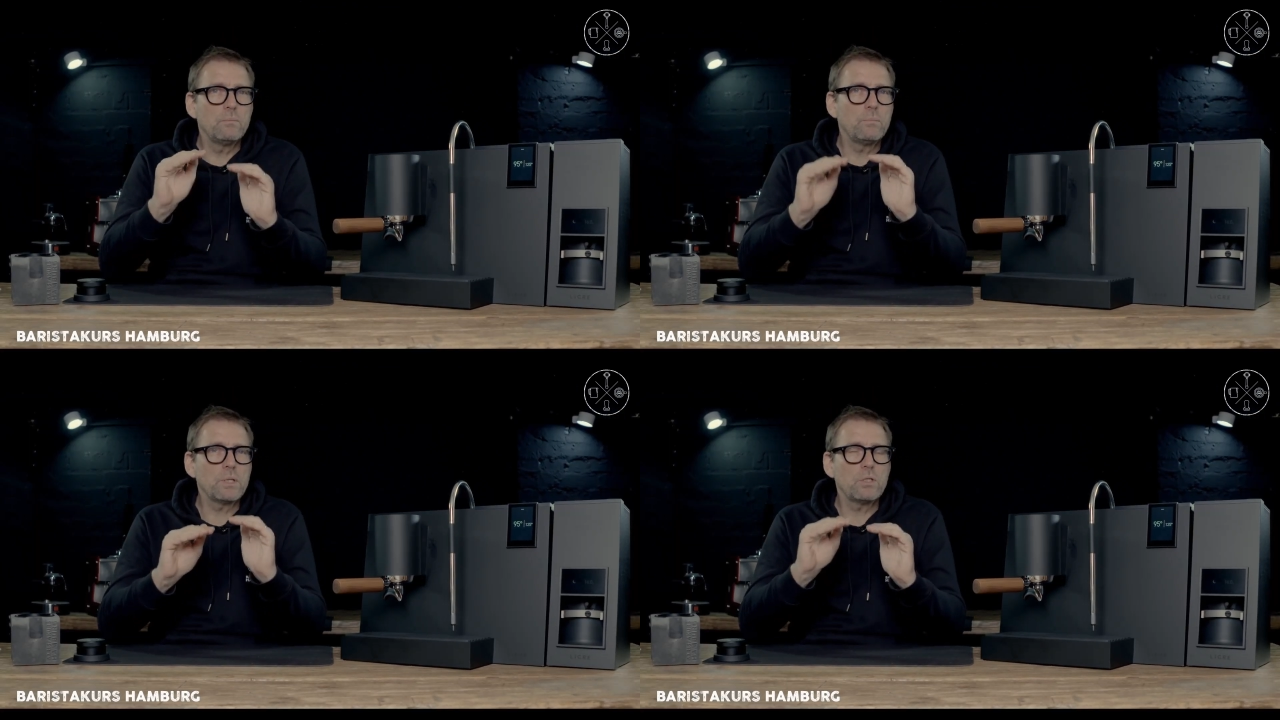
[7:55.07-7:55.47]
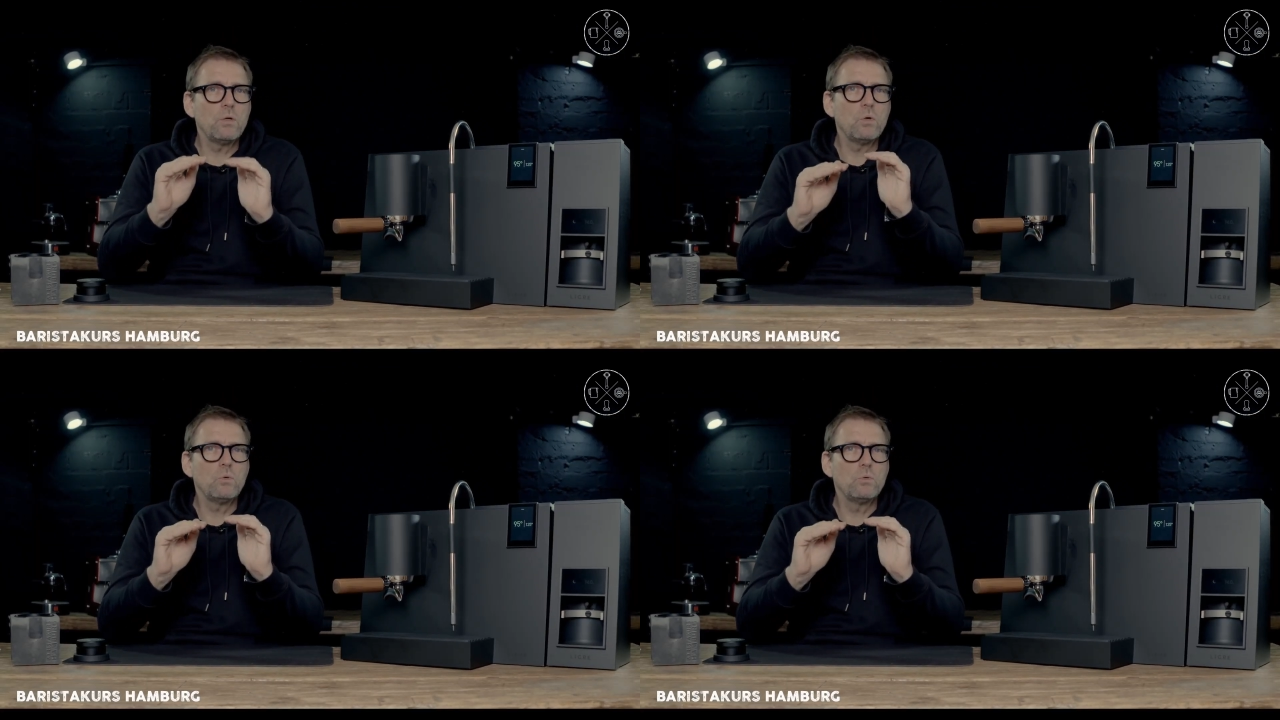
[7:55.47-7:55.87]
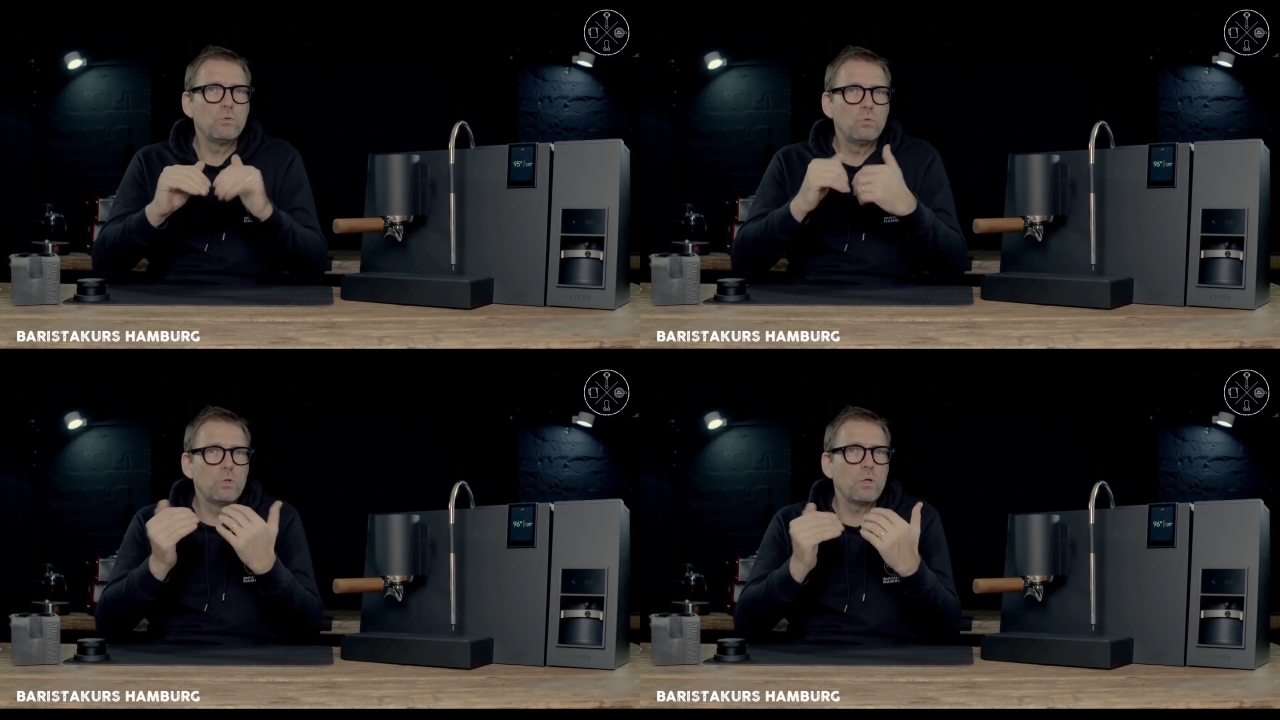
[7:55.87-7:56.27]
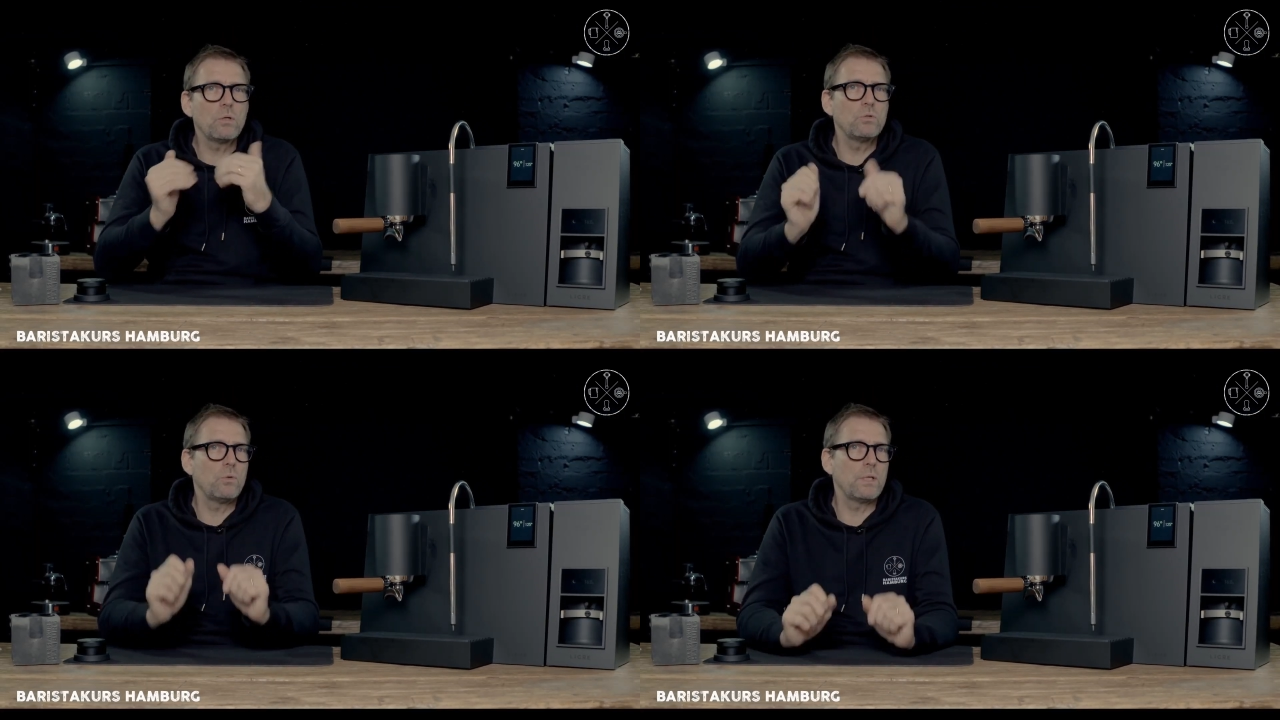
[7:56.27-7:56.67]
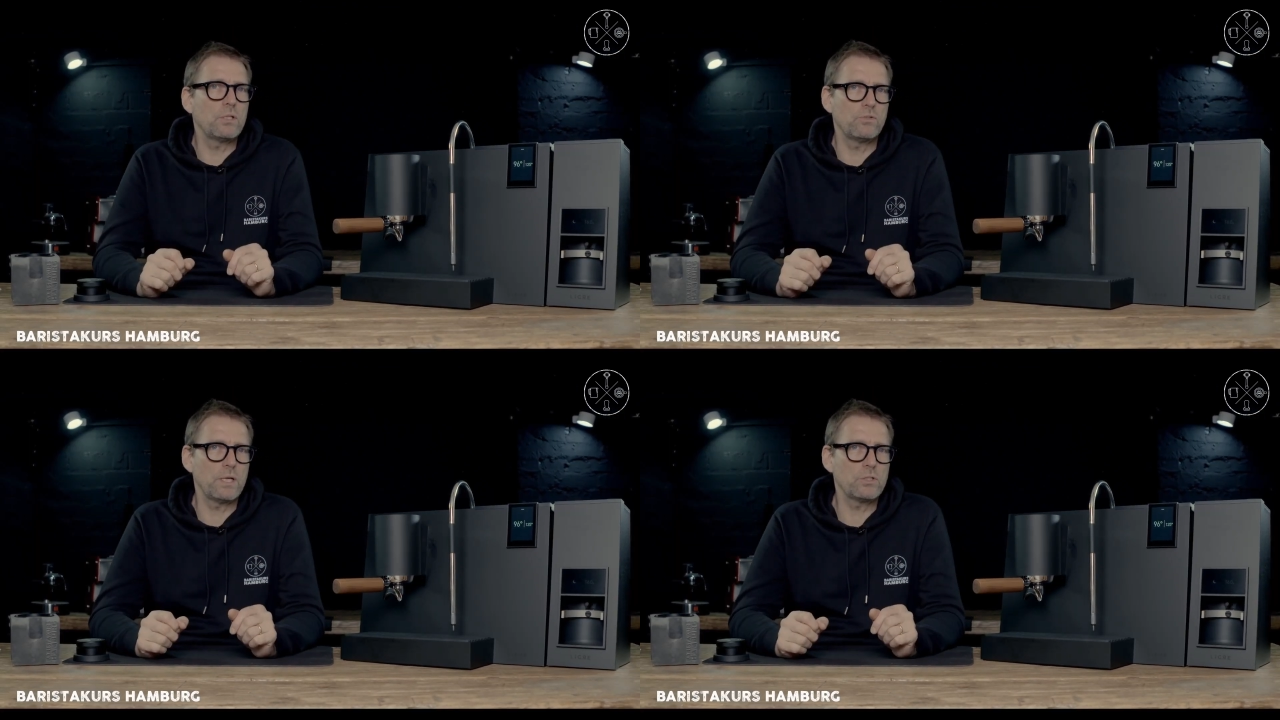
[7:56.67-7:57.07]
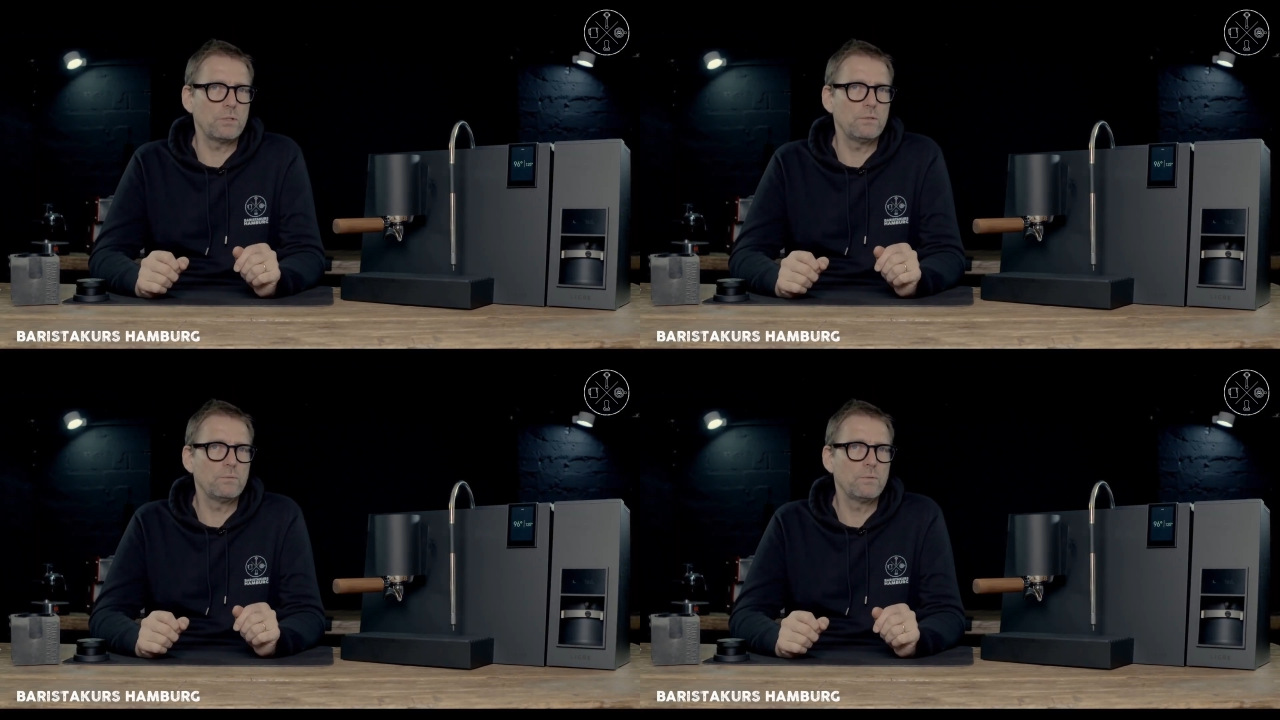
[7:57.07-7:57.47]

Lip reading: pressure hole to occur during extraction.